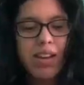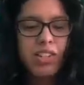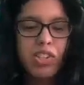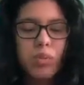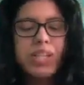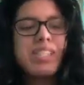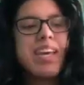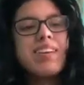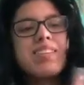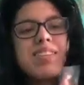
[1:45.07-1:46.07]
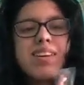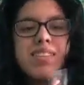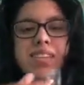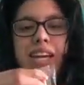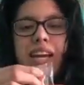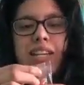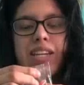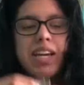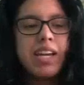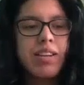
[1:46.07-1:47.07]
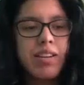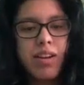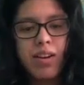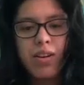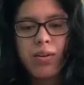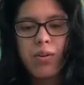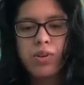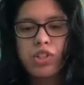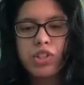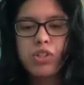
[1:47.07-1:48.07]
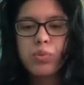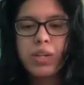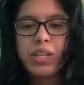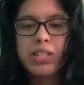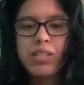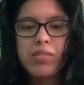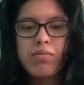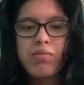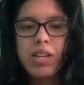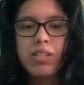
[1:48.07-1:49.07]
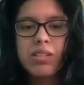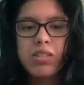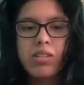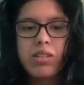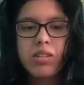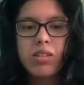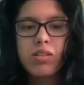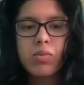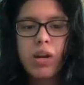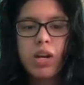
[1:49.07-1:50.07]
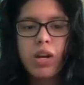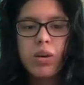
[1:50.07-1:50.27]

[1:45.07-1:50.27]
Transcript: Should we taste test the candy cane, or should we test the sweater?